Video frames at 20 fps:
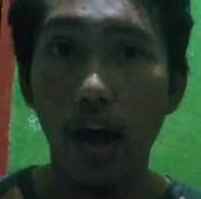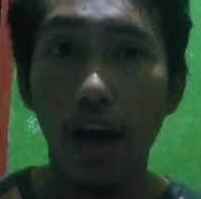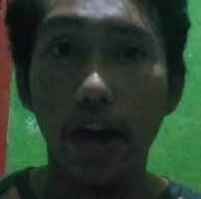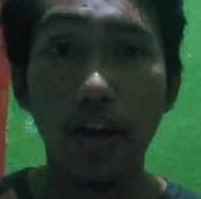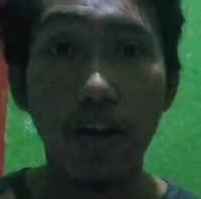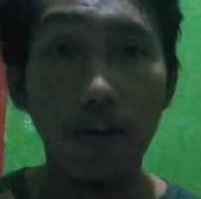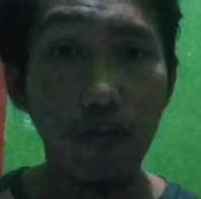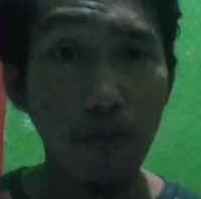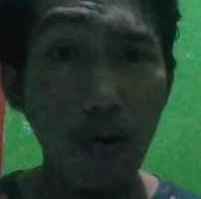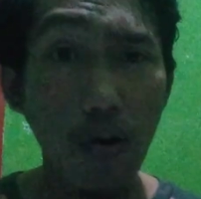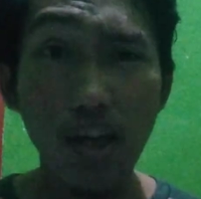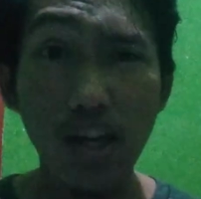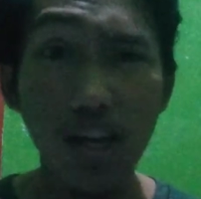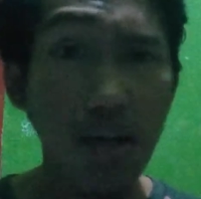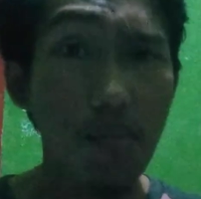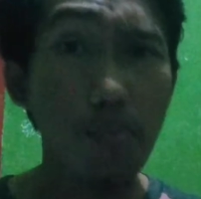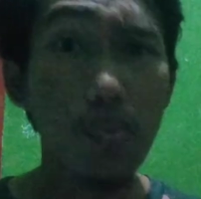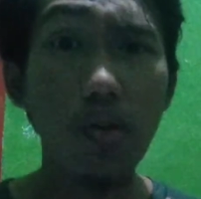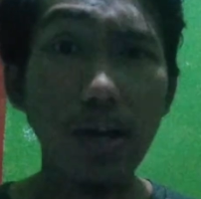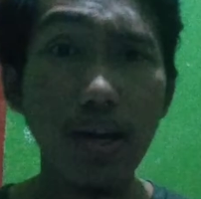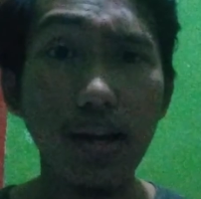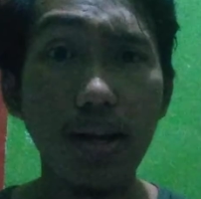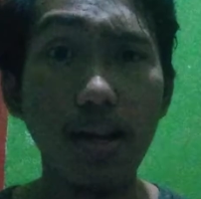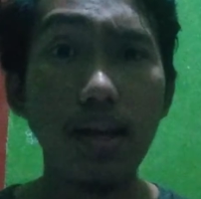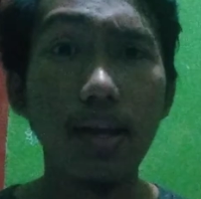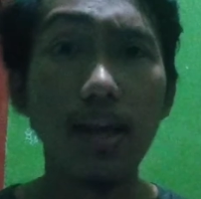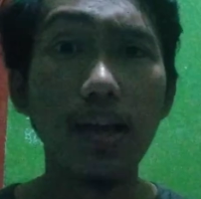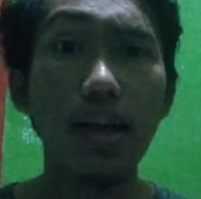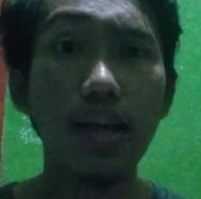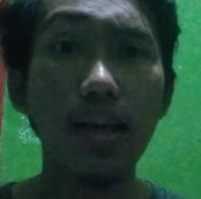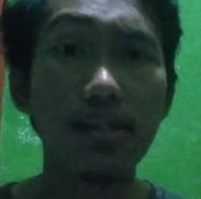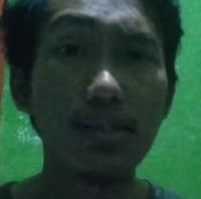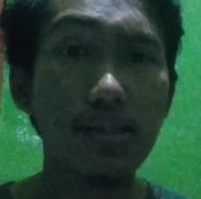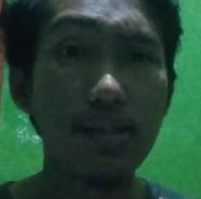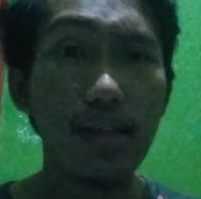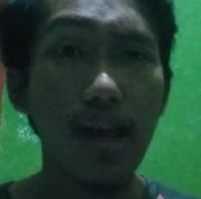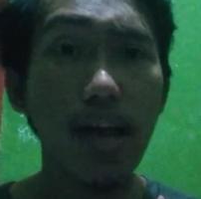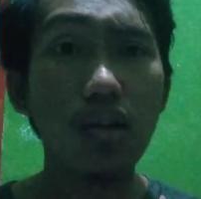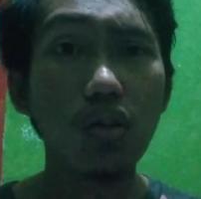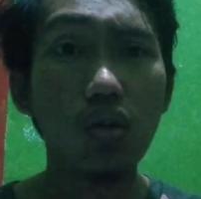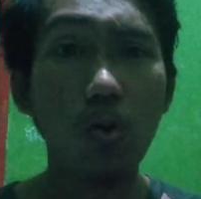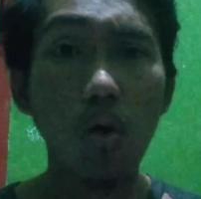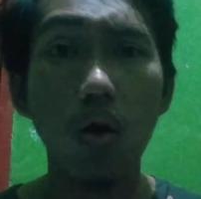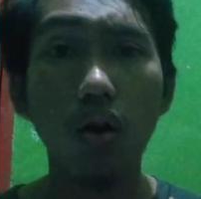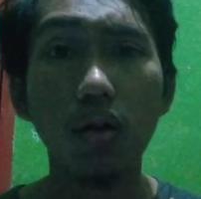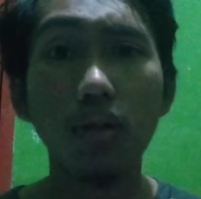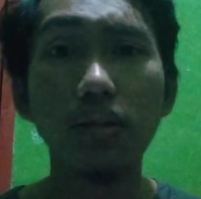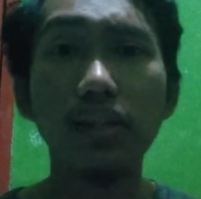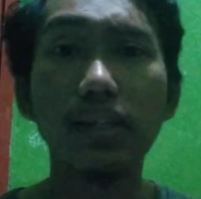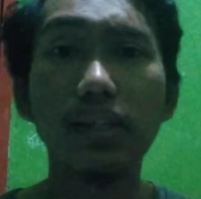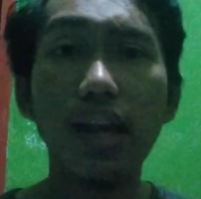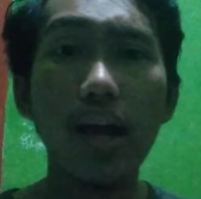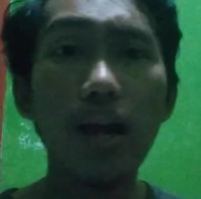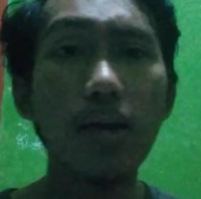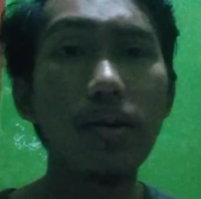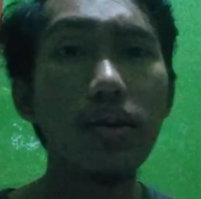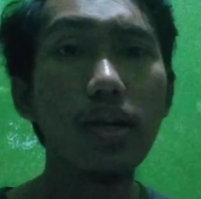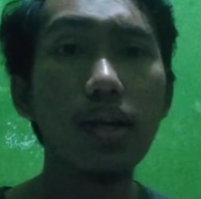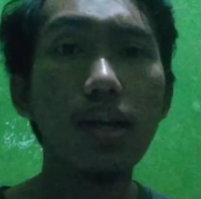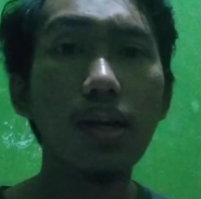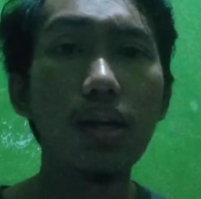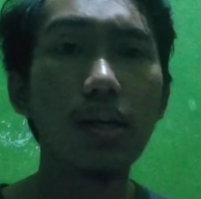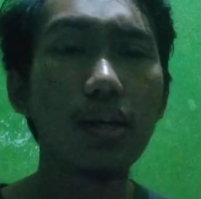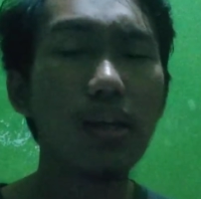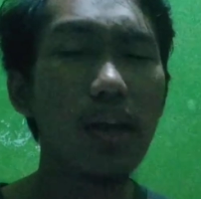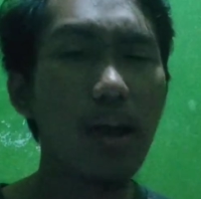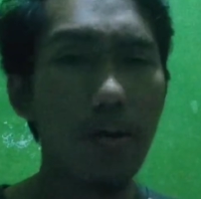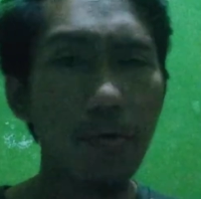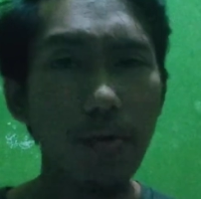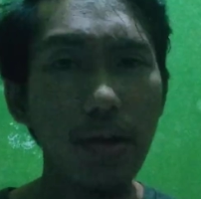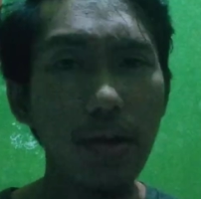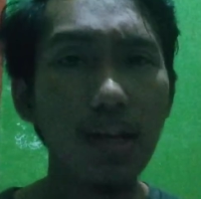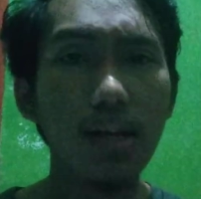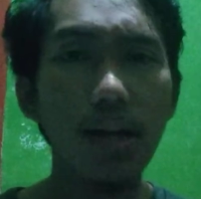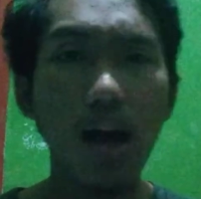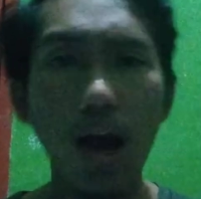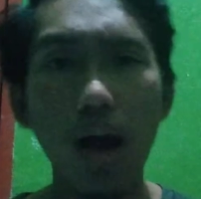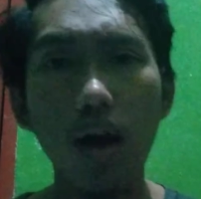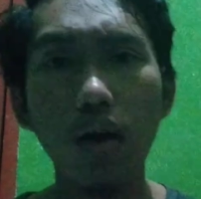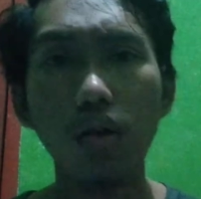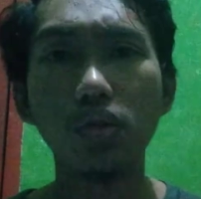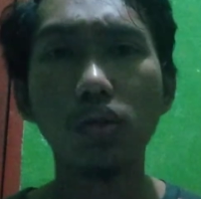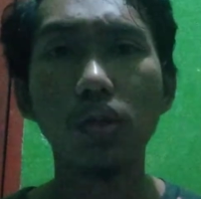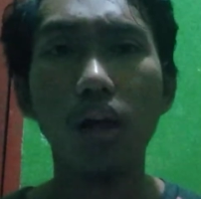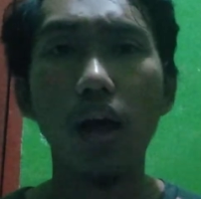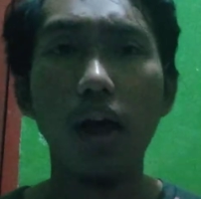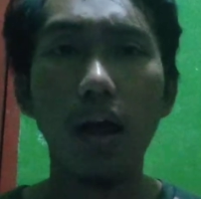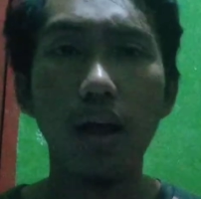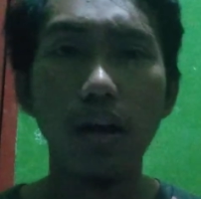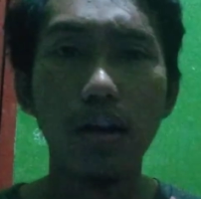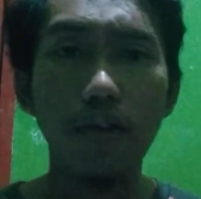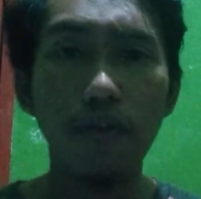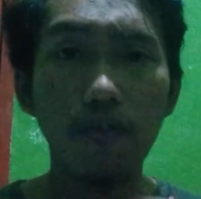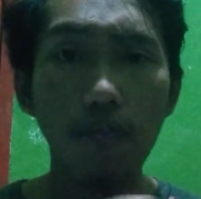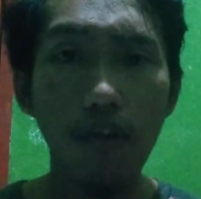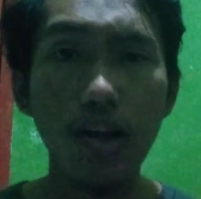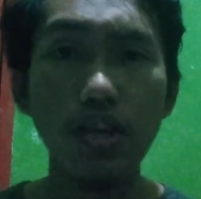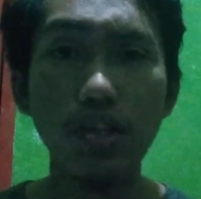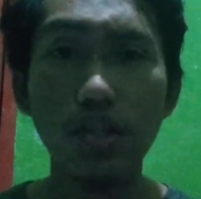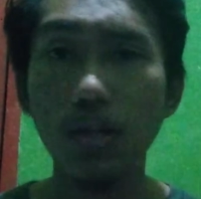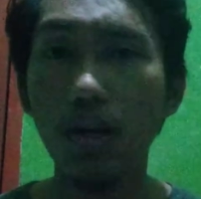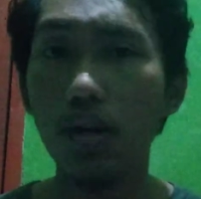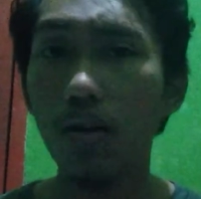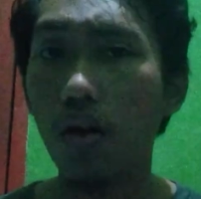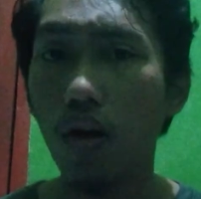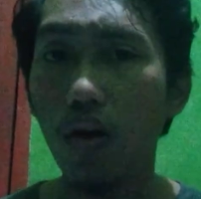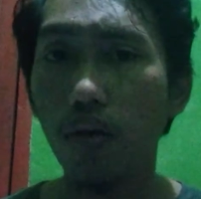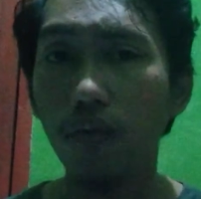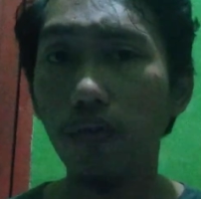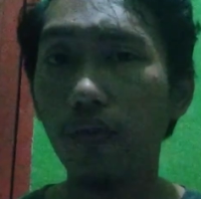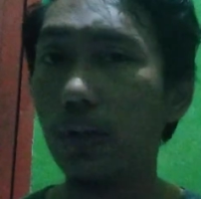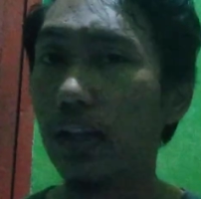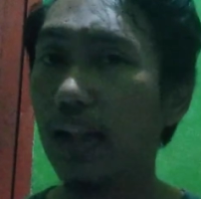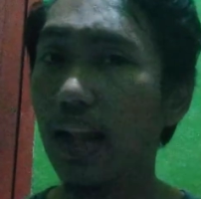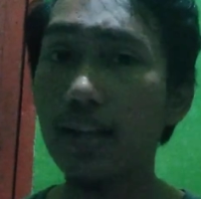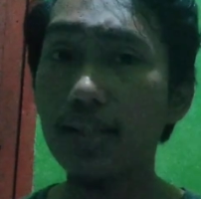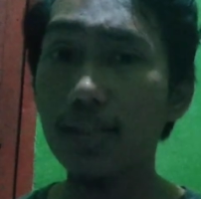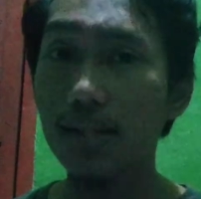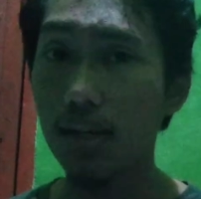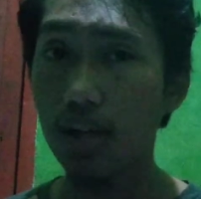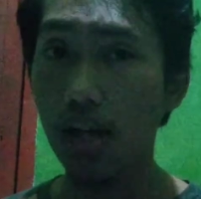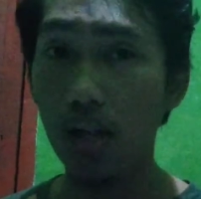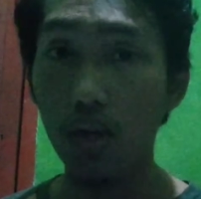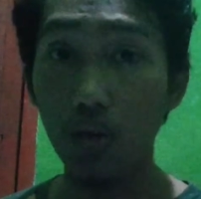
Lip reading: The vocabulary is then called carrying out the function of lexical